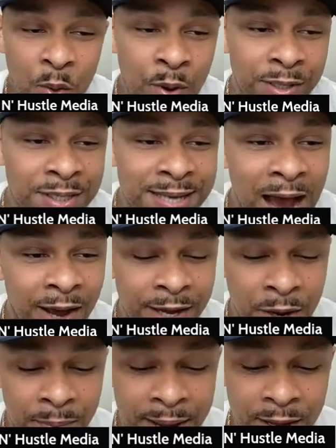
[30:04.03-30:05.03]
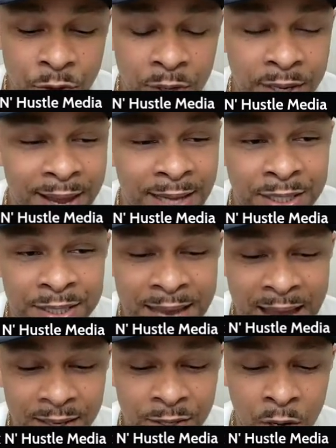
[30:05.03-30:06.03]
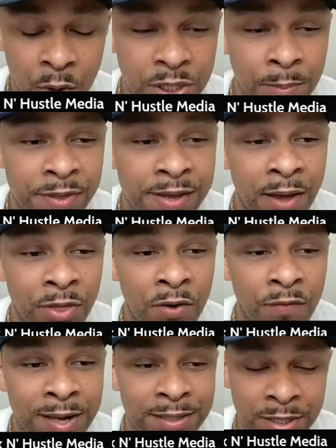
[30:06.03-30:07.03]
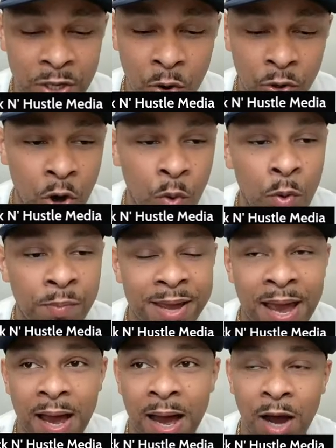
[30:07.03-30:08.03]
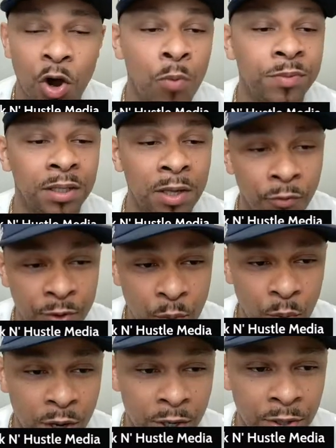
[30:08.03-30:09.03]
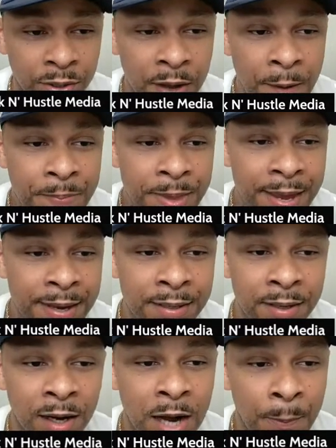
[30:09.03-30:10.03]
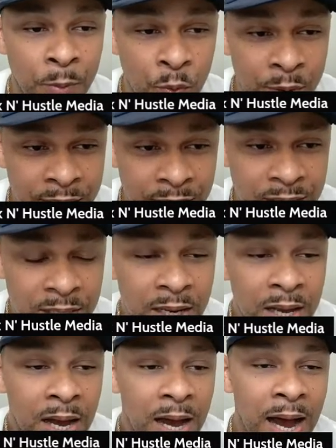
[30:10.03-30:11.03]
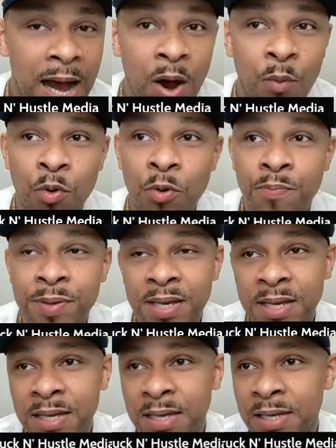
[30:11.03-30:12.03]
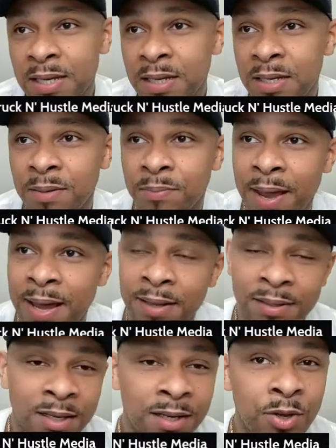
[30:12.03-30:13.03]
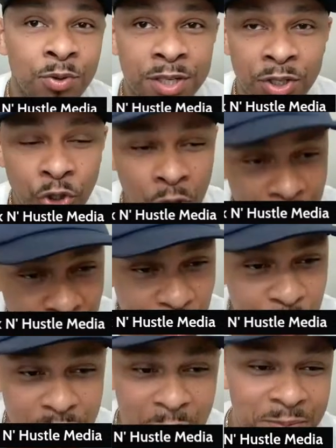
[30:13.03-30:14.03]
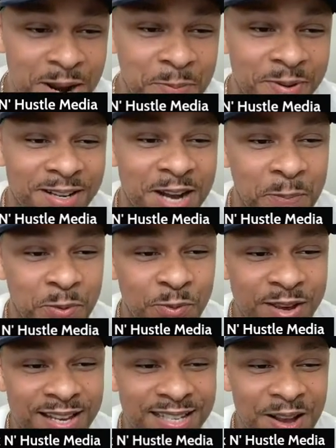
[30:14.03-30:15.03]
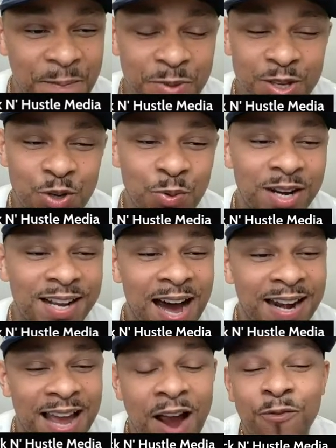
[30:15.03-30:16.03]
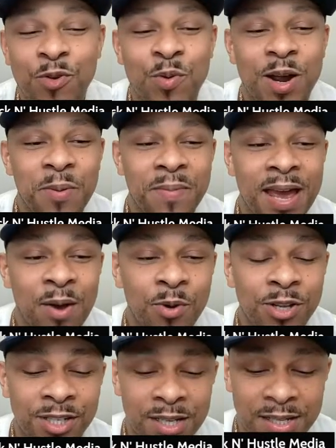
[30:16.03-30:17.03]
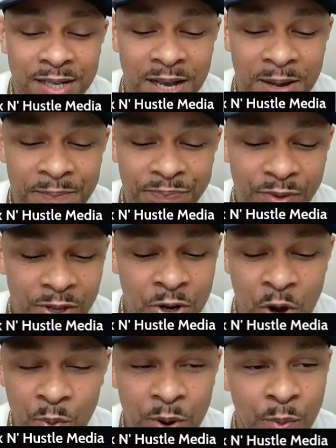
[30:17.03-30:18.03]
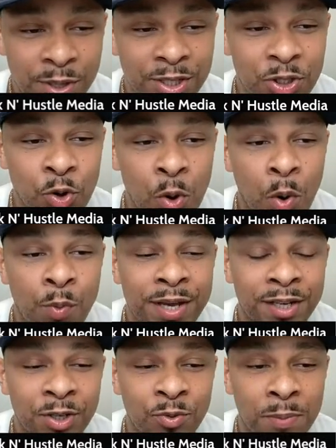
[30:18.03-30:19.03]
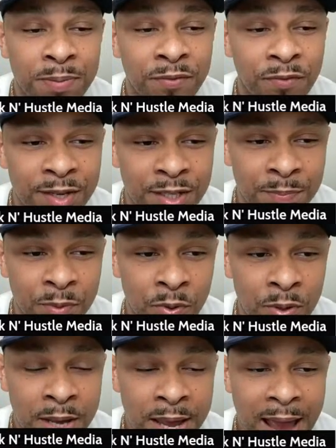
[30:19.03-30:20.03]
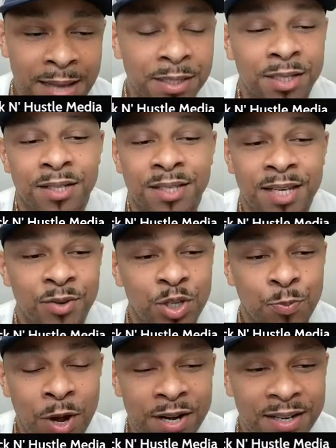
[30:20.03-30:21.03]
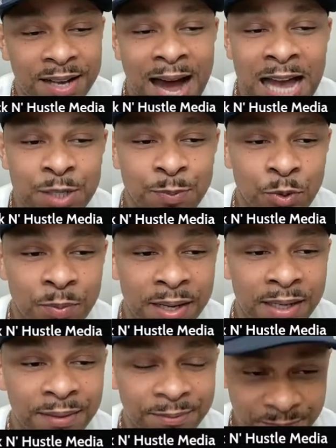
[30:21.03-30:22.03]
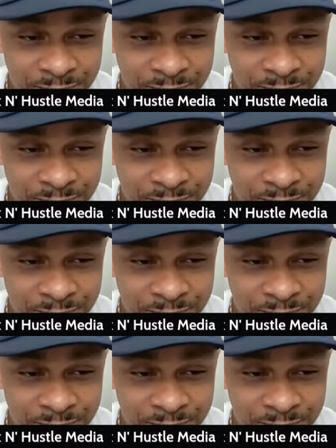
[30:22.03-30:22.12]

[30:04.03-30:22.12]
we're just out here, man. You can catch us at, some of the other events that's going on. We'll be at Home Delivery World in a couple weeks. We'll be, at the Houston Truck Show coming up in a couple weeks. Yeah. So we're kind of everywhere, man. We're just, we're just doing what we can do to be visible and just continue spreading the gospel, man.